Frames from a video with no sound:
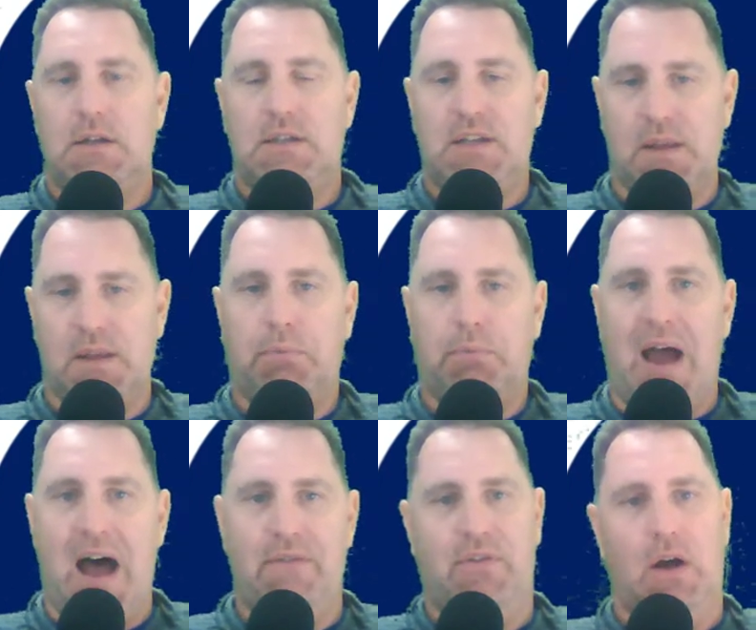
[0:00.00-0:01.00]
to the
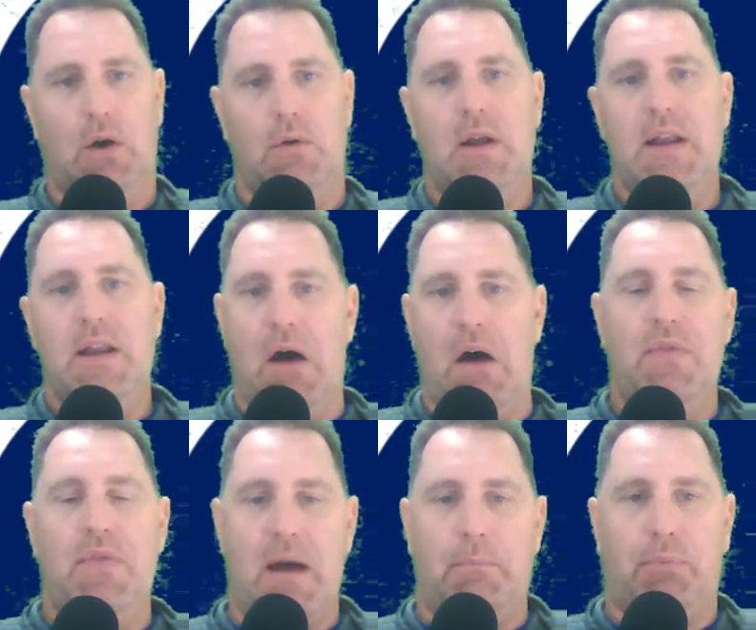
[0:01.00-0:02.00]
Bravo. Now,
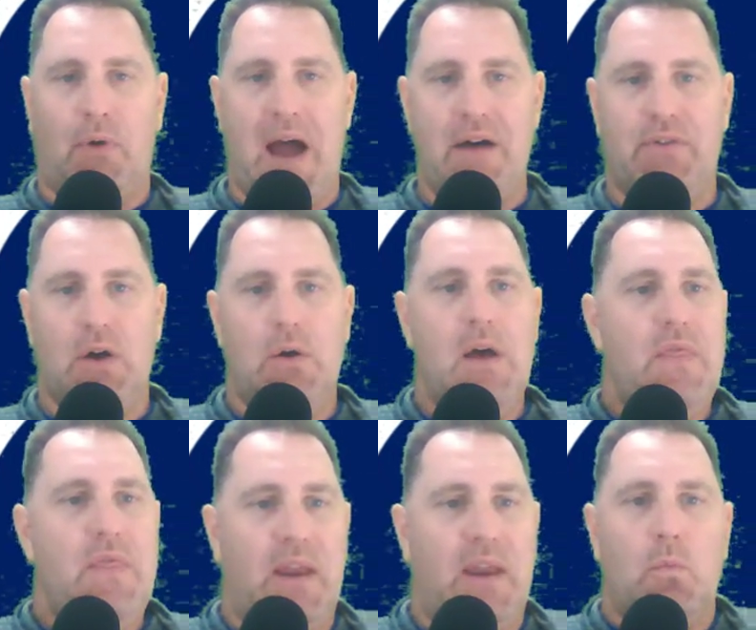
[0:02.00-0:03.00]
that Bravo,
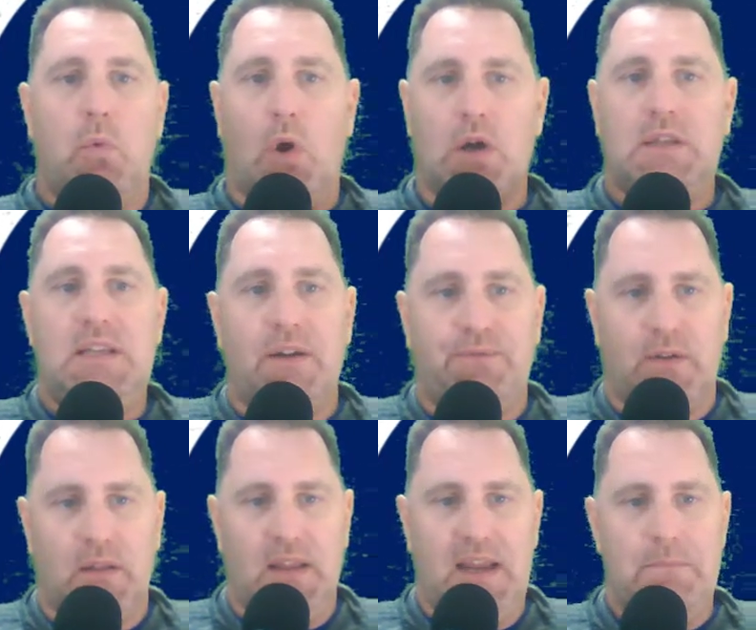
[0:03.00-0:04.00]
they work
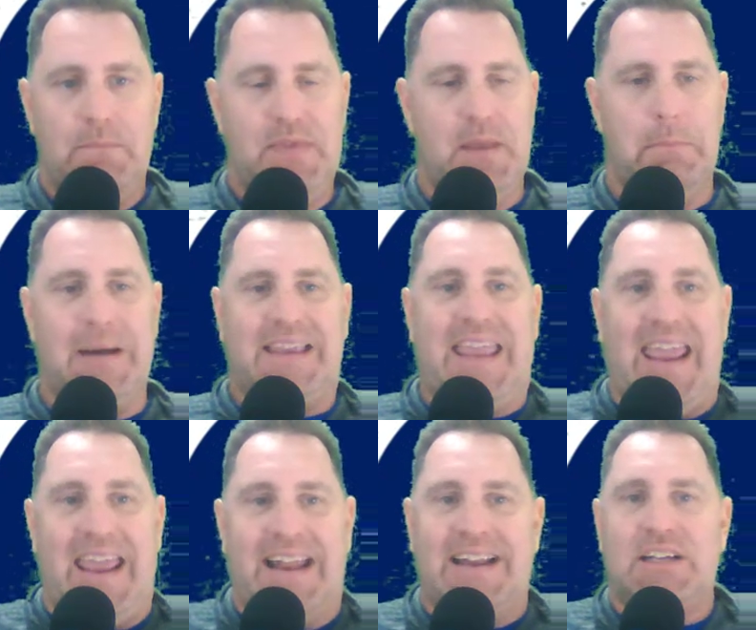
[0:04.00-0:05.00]
differently. The
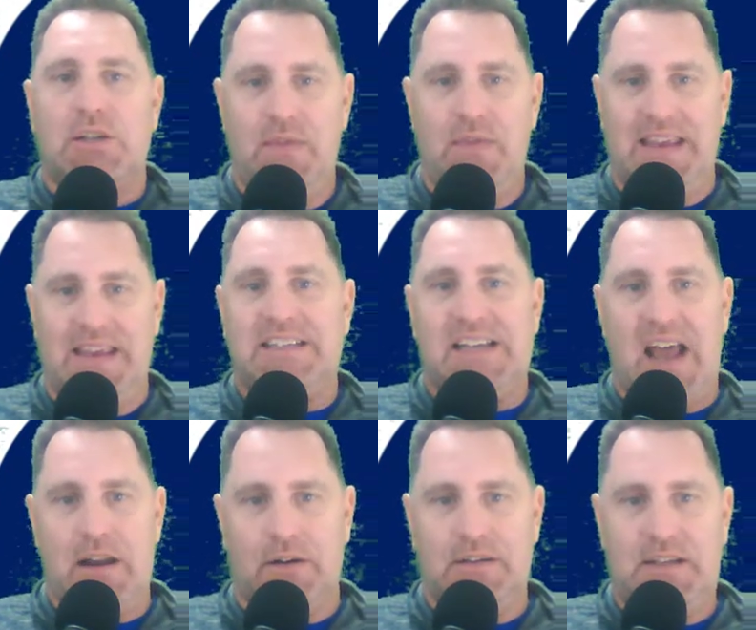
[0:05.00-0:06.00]
mechanics on the
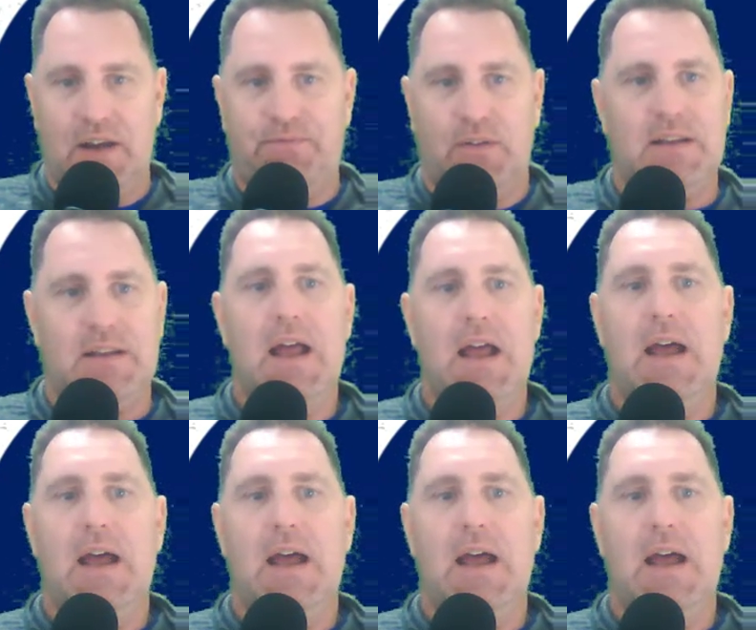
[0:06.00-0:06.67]
inside are different.